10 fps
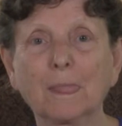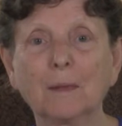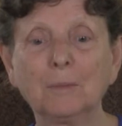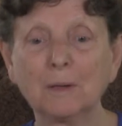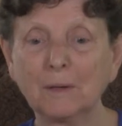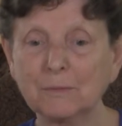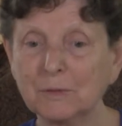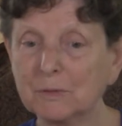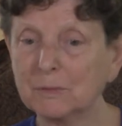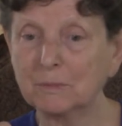But I've
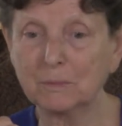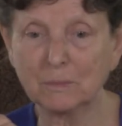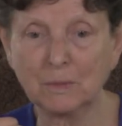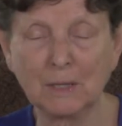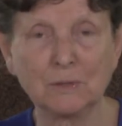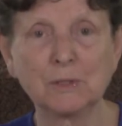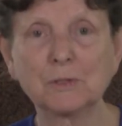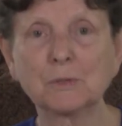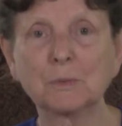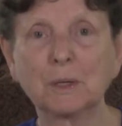just that this
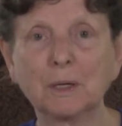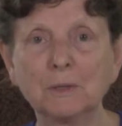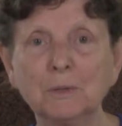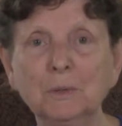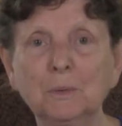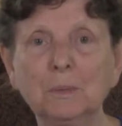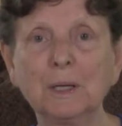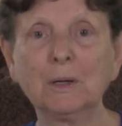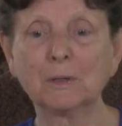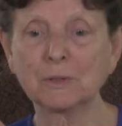is what I do
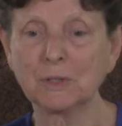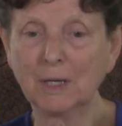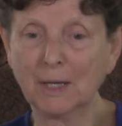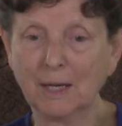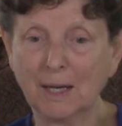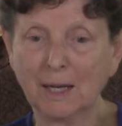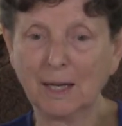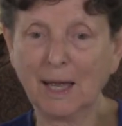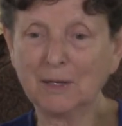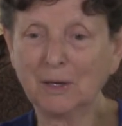because
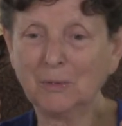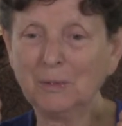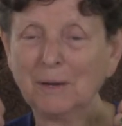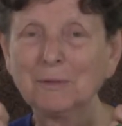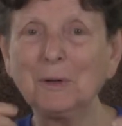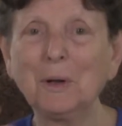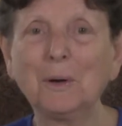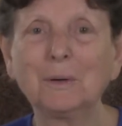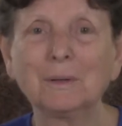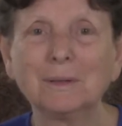you never
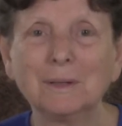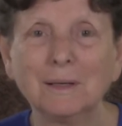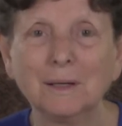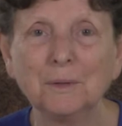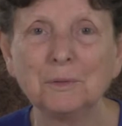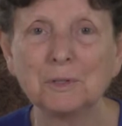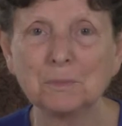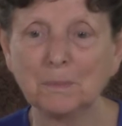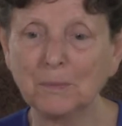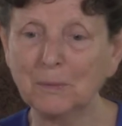know. You just
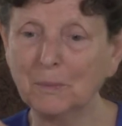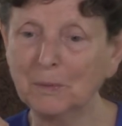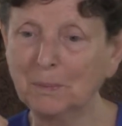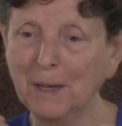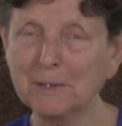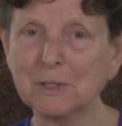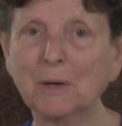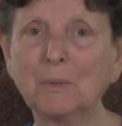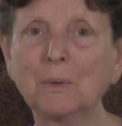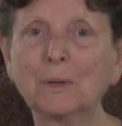you pass
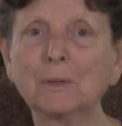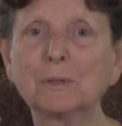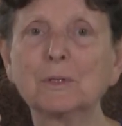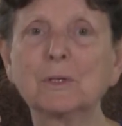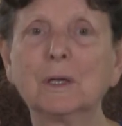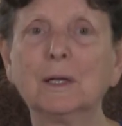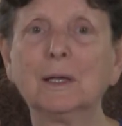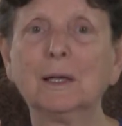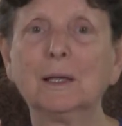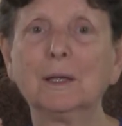out words,
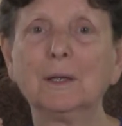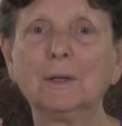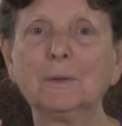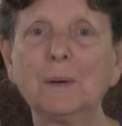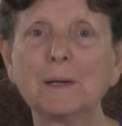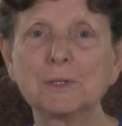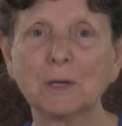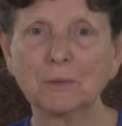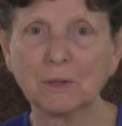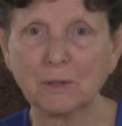you pass
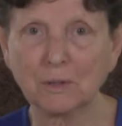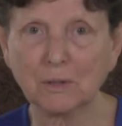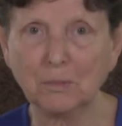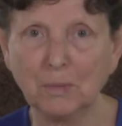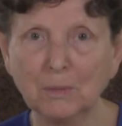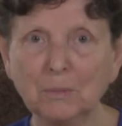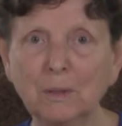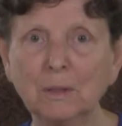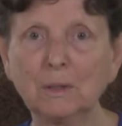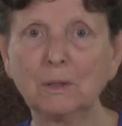out
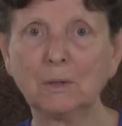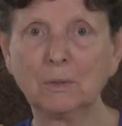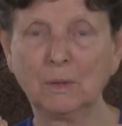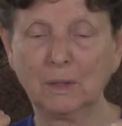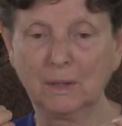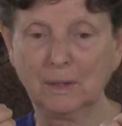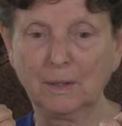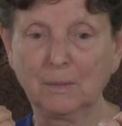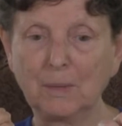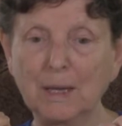commitment, you
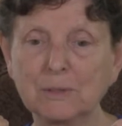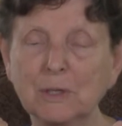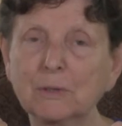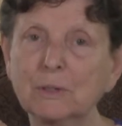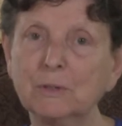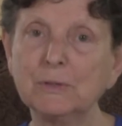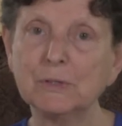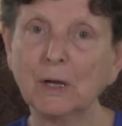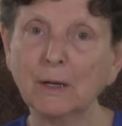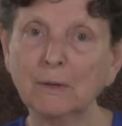pass out the
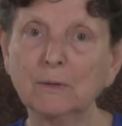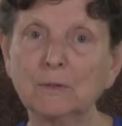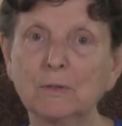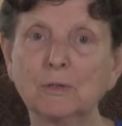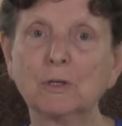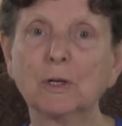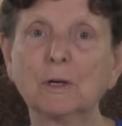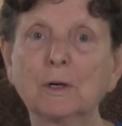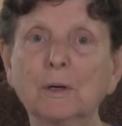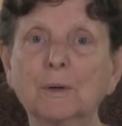desire to share,